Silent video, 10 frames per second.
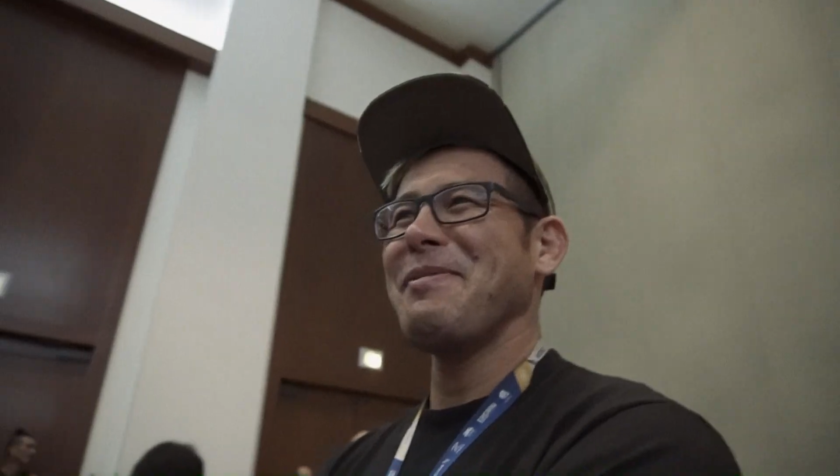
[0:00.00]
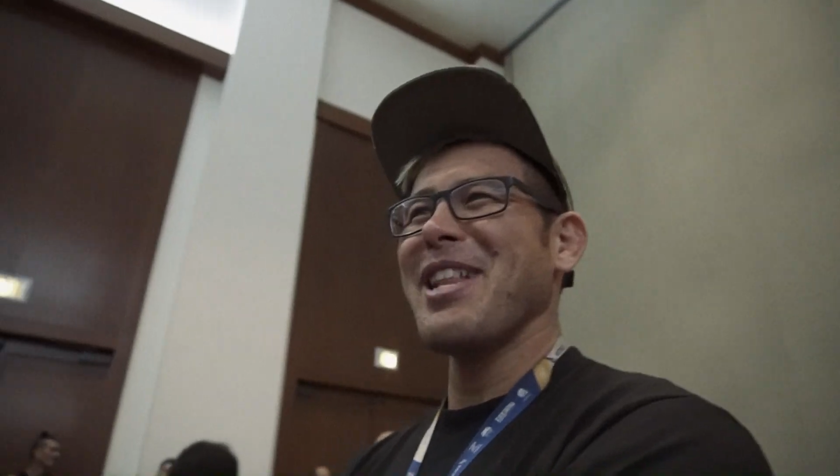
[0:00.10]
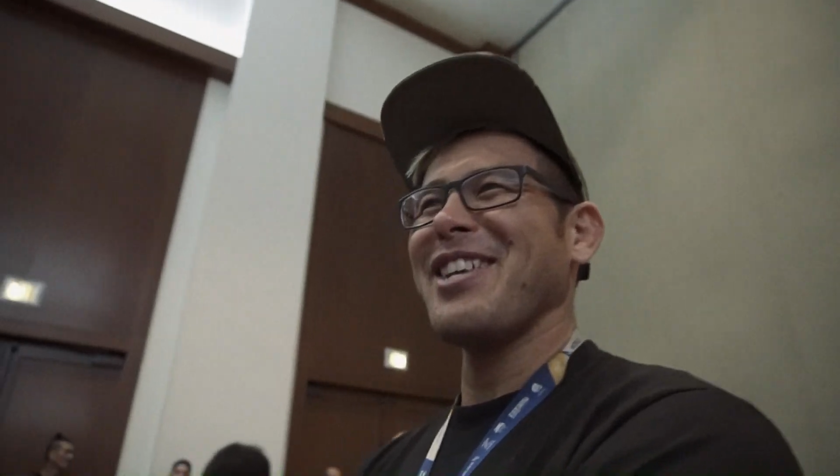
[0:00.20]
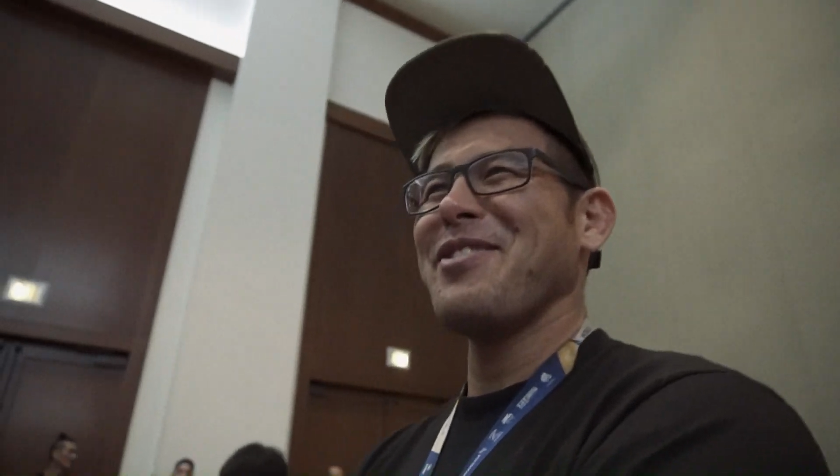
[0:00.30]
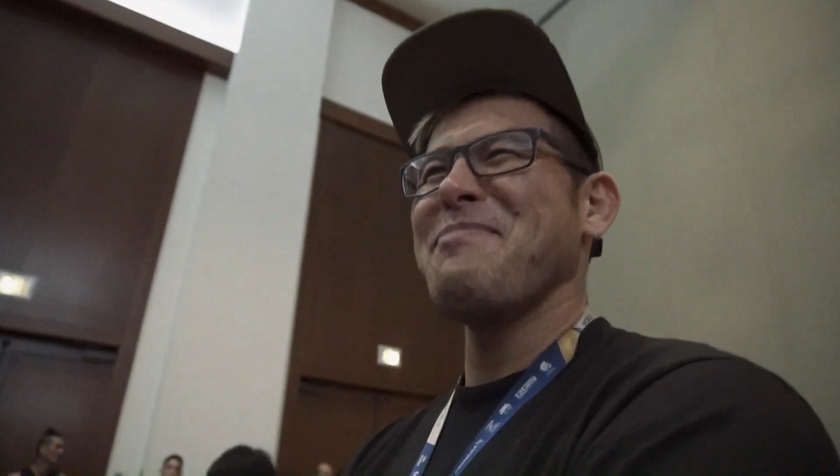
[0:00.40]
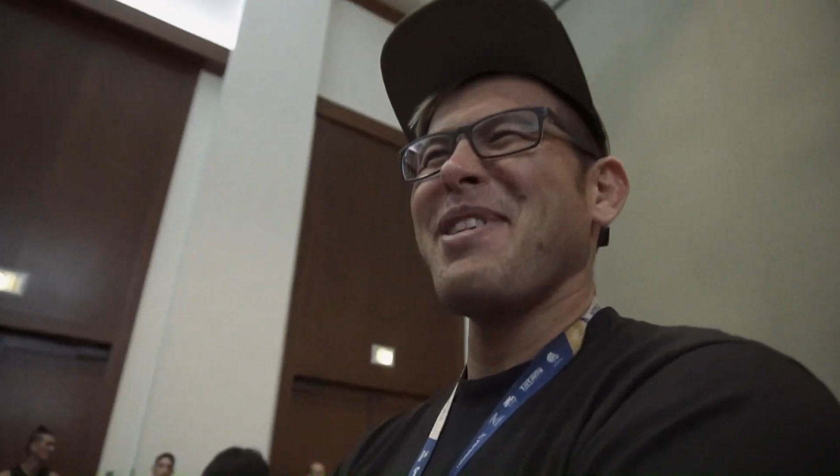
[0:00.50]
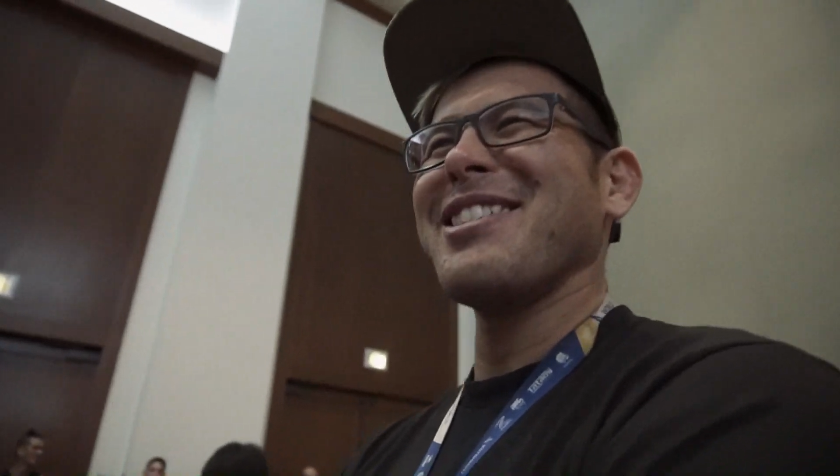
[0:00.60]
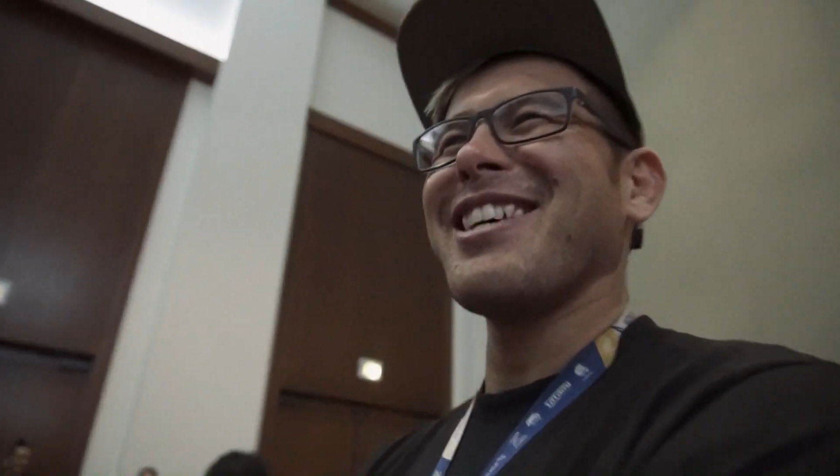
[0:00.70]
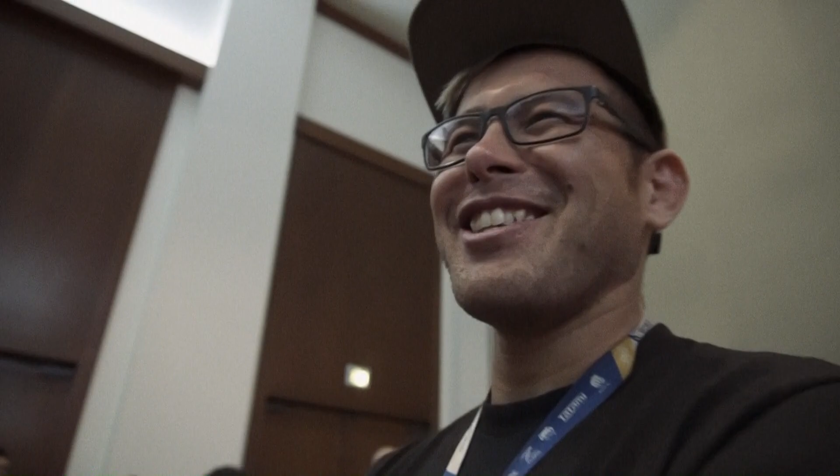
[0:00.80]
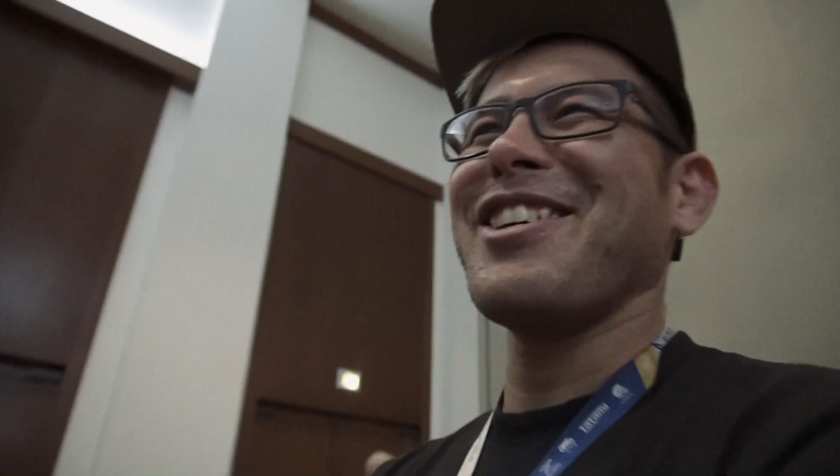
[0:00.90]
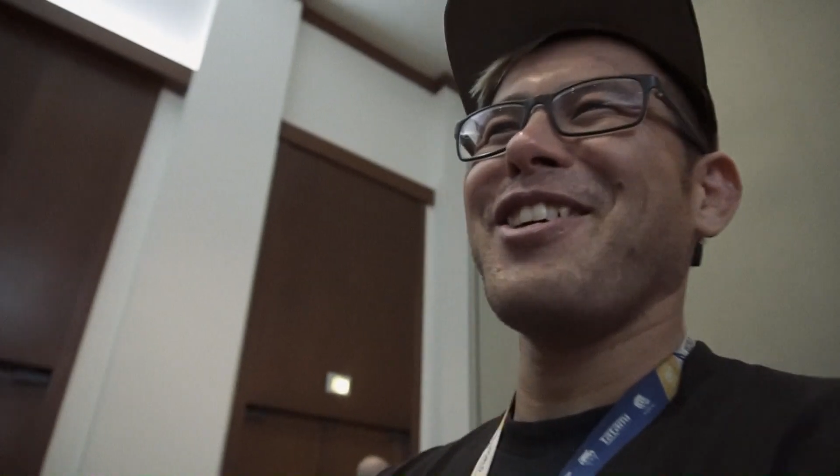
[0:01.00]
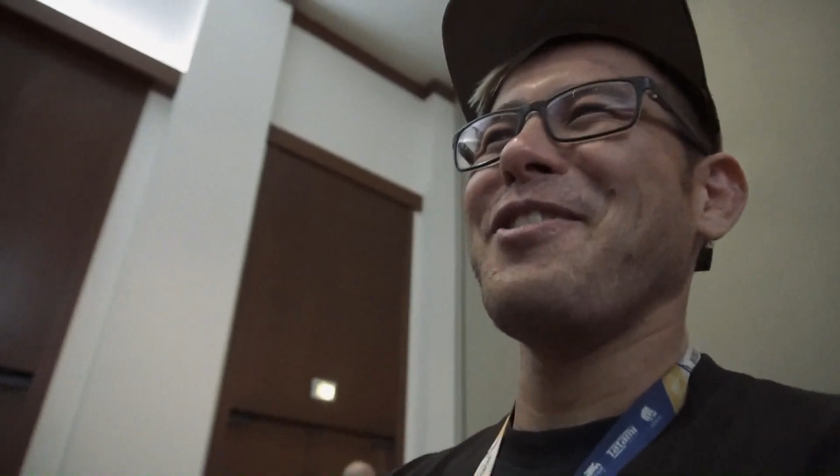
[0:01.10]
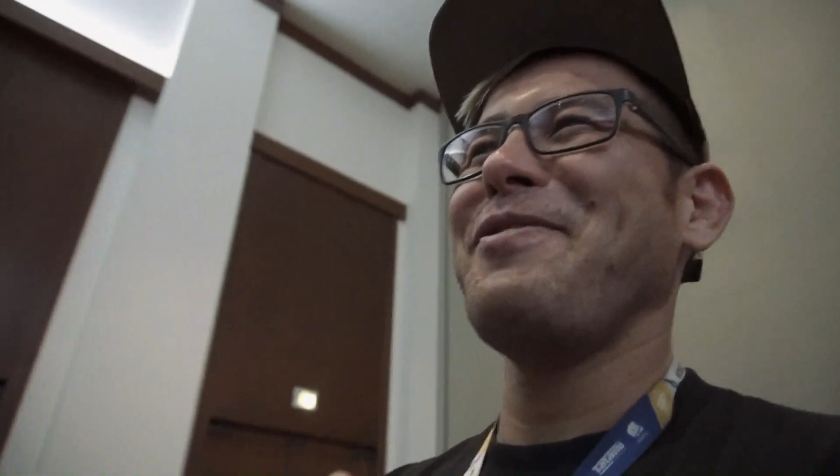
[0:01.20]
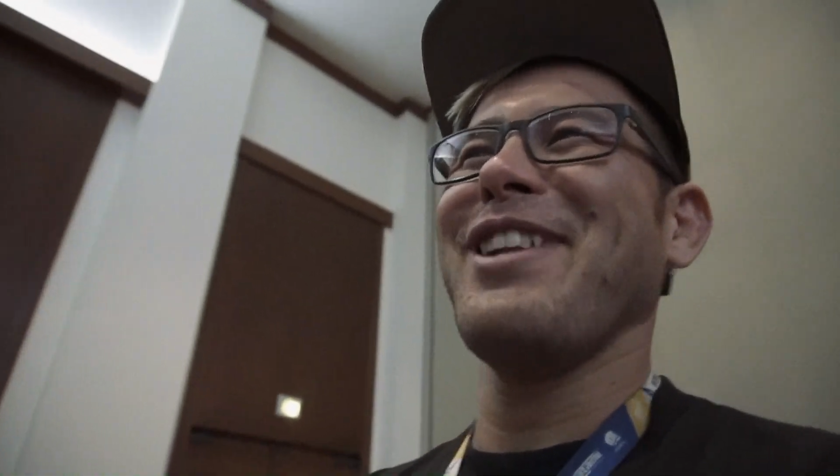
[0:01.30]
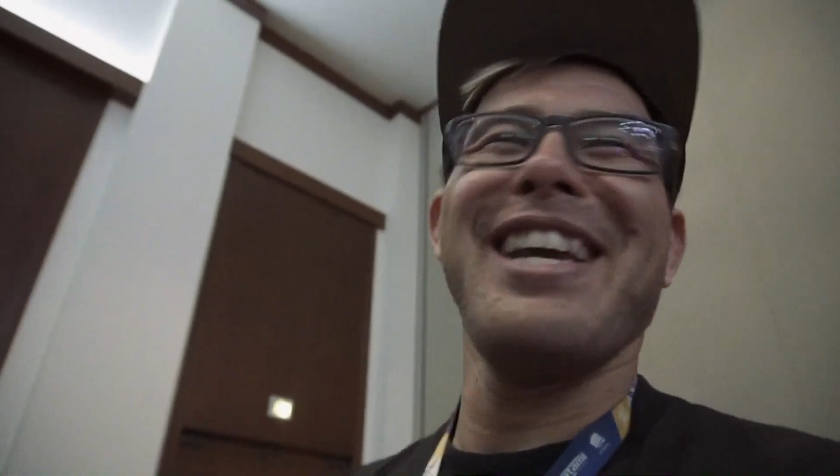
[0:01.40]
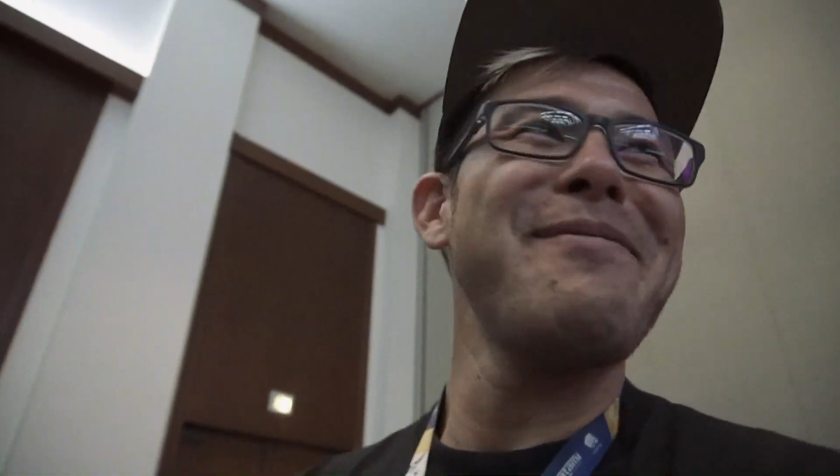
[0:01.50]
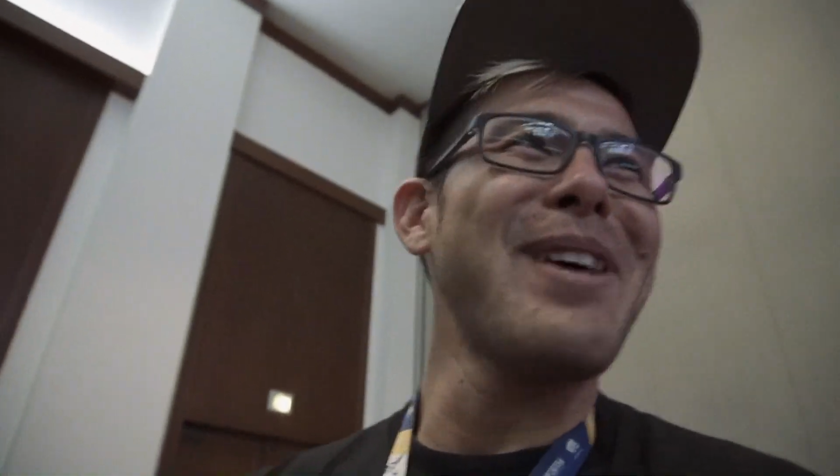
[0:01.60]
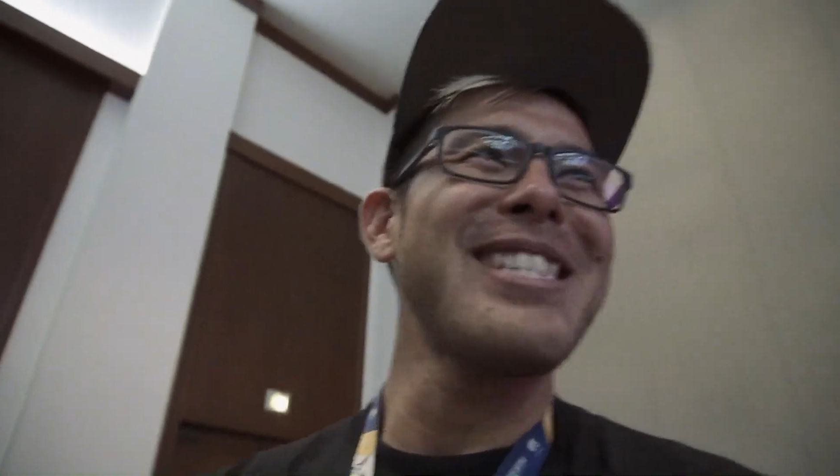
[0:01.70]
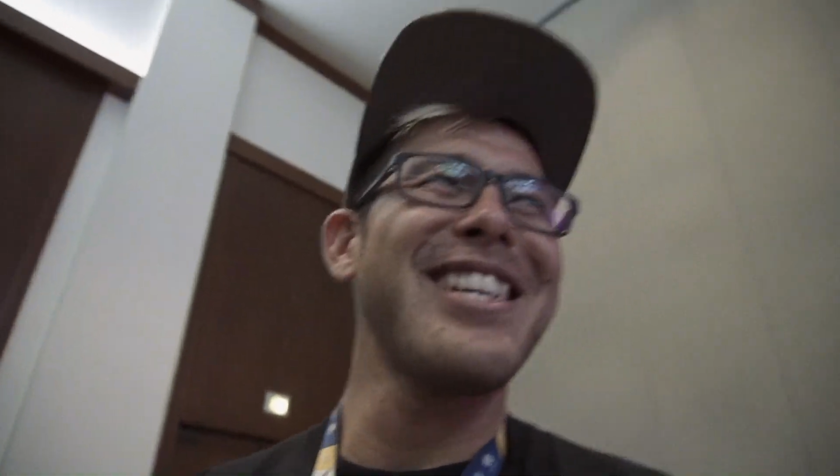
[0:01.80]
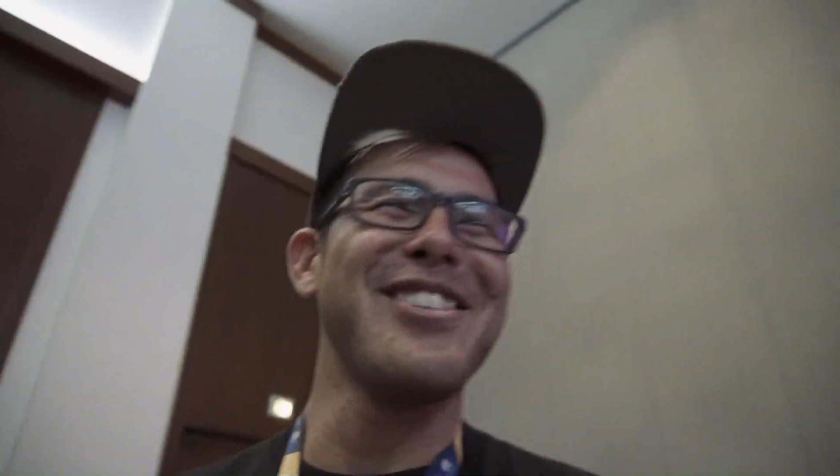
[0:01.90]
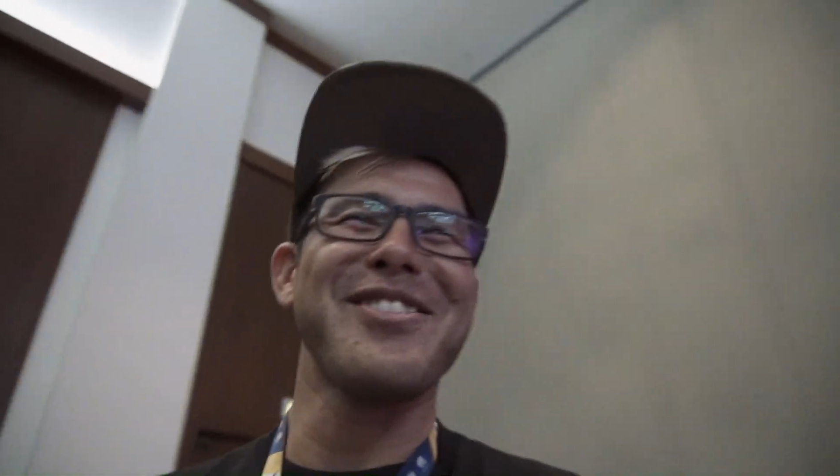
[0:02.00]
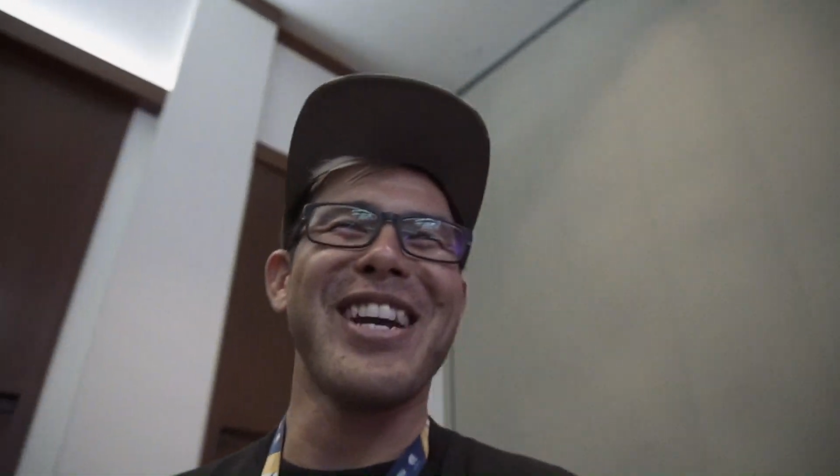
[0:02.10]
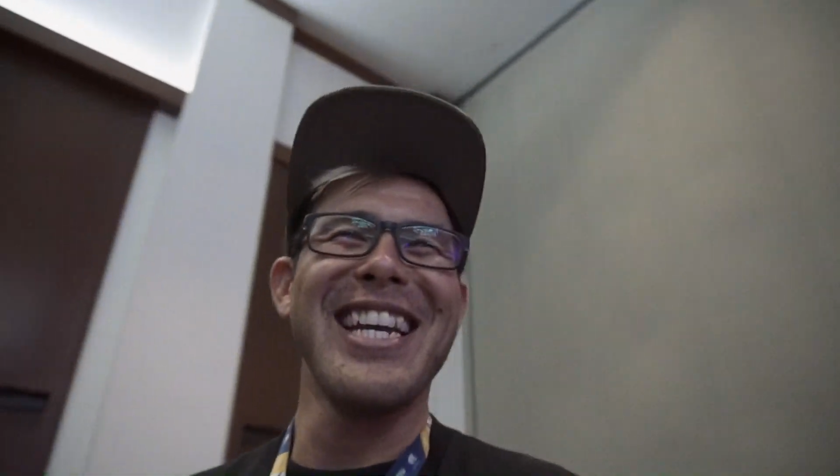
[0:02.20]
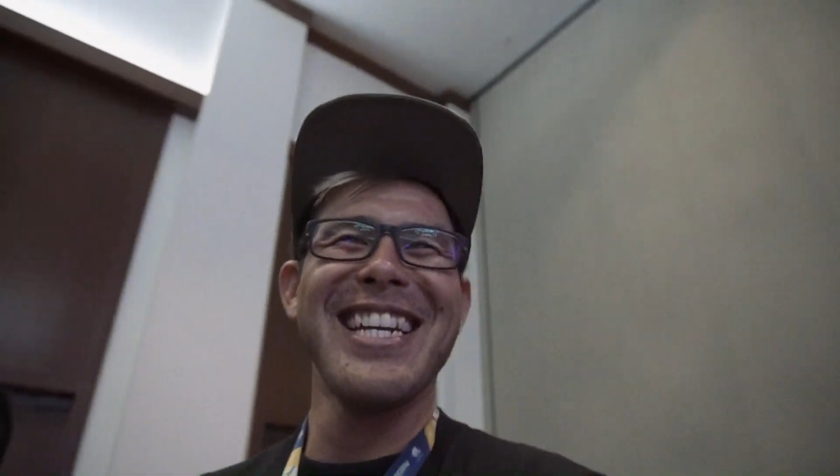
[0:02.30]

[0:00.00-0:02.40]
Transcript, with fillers: be like three pounds on there, hopefully, if my scale's right.